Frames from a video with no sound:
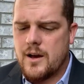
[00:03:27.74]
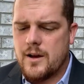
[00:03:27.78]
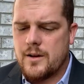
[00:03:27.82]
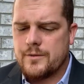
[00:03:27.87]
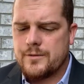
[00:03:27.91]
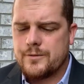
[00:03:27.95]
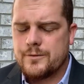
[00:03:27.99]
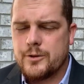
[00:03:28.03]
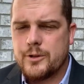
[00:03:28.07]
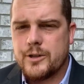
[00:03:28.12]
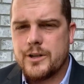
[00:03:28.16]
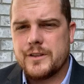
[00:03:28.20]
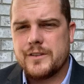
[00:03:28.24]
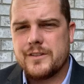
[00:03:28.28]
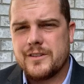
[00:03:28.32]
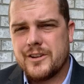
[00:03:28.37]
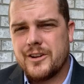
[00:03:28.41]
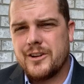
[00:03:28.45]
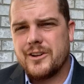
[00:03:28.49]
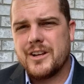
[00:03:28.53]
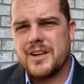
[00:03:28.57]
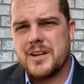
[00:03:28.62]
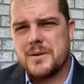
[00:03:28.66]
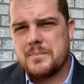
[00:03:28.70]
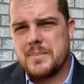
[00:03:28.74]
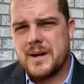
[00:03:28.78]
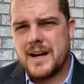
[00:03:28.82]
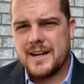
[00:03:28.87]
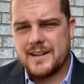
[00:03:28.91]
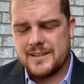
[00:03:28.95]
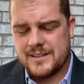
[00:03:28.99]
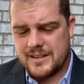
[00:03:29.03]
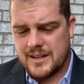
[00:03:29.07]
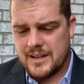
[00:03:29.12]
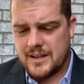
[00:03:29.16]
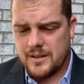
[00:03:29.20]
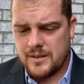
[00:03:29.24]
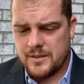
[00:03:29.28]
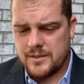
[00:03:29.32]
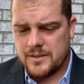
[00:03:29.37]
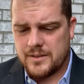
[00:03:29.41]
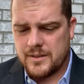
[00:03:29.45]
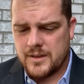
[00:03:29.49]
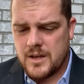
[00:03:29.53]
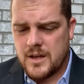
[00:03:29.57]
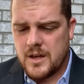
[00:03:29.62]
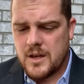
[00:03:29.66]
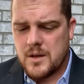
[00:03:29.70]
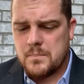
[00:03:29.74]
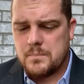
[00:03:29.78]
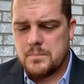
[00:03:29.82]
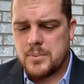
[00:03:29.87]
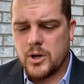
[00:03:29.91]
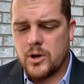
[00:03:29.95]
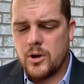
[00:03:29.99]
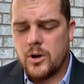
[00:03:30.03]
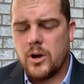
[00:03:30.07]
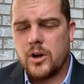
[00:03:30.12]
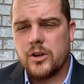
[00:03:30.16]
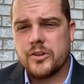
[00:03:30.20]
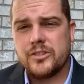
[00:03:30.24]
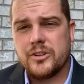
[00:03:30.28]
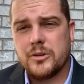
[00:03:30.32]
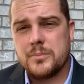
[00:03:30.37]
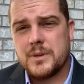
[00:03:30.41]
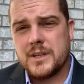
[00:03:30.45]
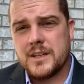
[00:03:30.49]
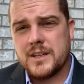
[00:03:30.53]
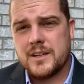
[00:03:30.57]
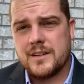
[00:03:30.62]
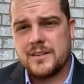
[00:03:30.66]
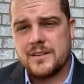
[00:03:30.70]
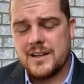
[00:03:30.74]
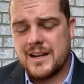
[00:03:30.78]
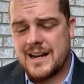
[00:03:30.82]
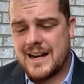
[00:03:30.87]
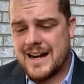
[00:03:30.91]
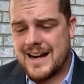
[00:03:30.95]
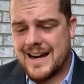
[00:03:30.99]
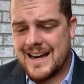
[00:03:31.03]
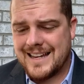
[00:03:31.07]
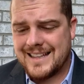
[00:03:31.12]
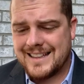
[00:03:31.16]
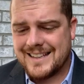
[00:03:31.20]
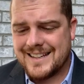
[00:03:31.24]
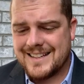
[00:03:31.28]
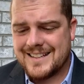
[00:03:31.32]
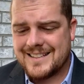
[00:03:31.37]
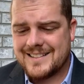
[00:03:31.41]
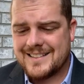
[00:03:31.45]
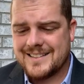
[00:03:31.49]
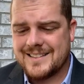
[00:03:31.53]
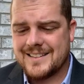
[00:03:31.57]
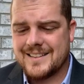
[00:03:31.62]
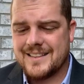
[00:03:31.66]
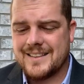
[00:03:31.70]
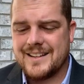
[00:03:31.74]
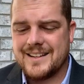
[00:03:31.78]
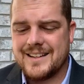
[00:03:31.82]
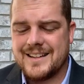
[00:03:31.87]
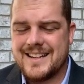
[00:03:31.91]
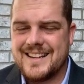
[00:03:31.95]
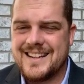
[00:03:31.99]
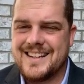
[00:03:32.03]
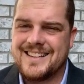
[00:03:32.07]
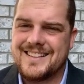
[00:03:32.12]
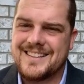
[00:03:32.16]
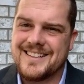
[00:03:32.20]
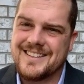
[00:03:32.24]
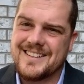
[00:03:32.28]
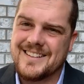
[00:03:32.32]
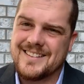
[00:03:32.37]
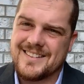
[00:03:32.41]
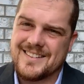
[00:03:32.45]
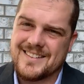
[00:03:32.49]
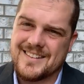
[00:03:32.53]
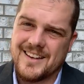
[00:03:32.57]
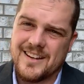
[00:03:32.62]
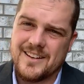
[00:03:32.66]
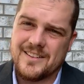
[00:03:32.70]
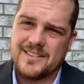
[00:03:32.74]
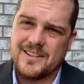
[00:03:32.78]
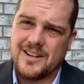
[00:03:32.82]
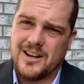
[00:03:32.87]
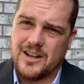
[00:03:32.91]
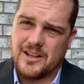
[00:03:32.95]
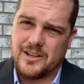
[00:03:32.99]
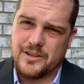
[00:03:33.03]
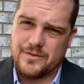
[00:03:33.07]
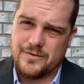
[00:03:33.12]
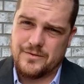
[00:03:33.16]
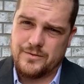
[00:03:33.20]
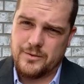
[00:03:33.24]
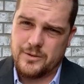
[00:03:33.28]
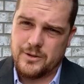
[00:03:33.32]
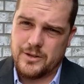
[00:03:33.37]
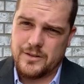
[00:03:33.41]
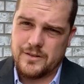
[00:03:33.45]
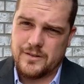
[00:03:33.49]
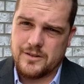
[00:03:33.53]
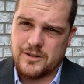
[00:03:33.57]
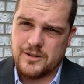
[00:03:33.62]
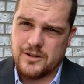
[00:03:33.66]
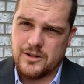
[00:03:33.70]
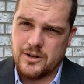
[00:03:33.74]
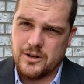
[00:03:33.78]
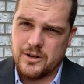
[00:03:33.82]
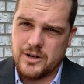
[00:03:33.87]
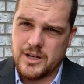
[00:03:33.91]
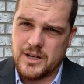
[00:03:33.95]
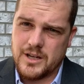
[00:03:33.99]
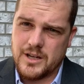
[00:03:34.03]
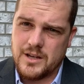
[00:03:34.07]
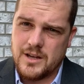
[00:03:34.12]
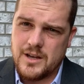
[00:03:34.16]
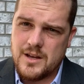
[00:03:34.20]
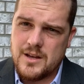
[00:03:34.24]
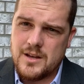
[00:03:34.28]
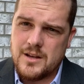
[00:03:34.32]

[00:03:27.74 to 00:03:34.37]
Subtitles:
food insecurity impacts health, but also because it highlights the need to discuss college food insecurity